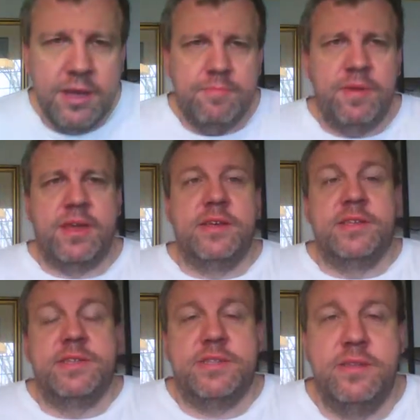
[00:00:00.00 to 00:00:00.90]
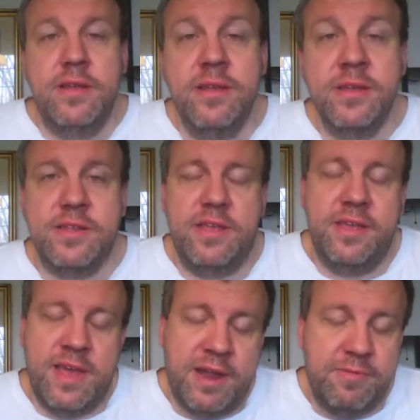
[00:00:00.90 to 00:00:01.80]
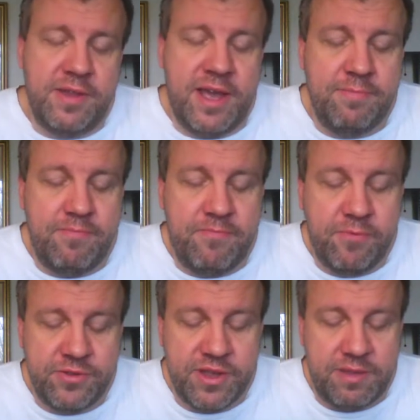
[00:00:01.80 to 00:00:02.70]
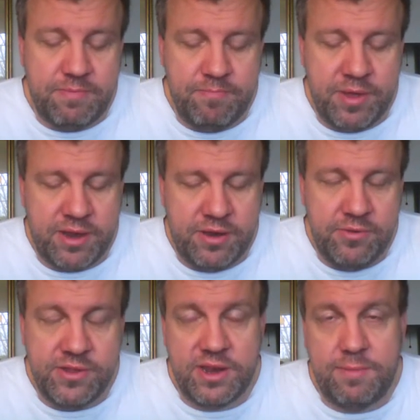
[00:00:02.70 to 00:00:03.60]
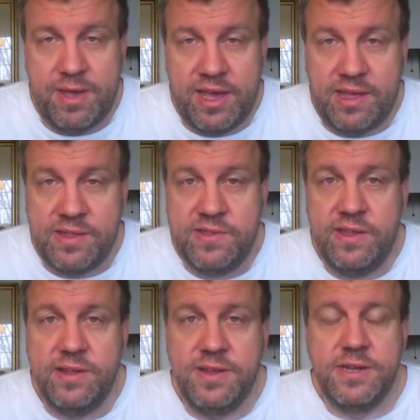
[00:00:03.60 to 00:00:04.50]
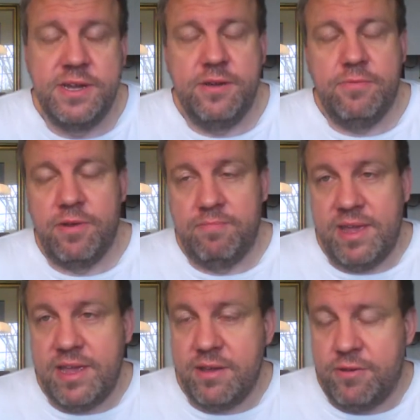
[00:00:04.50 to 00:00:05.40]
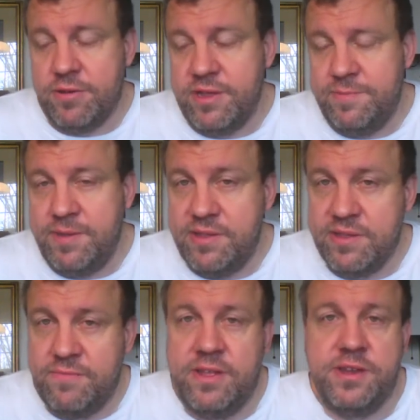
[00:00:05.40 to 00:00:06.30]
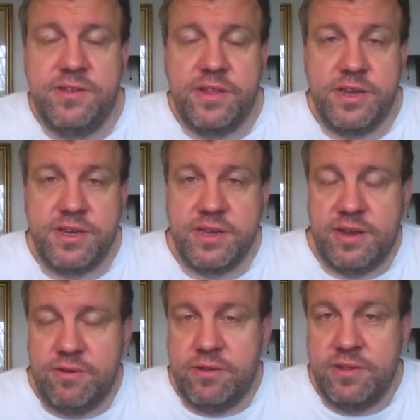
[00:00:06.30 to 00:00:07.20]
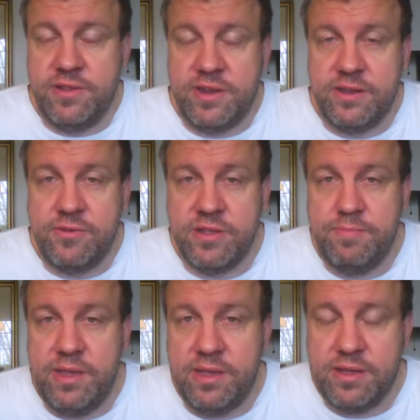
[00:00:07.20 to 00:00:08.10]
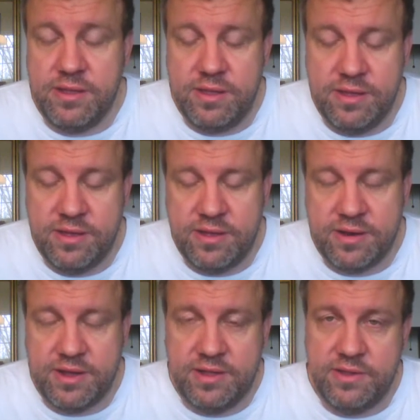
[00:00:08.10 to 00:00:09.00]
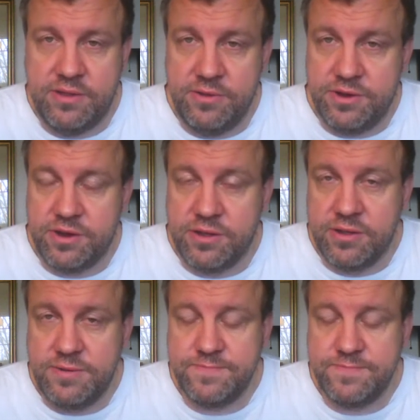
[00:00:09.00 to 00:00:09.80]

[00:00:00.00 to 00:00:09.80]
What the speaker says: Because had foresight been used in the past, when making all these pieces of legislation that are all of a sudden going to be unconstitutional,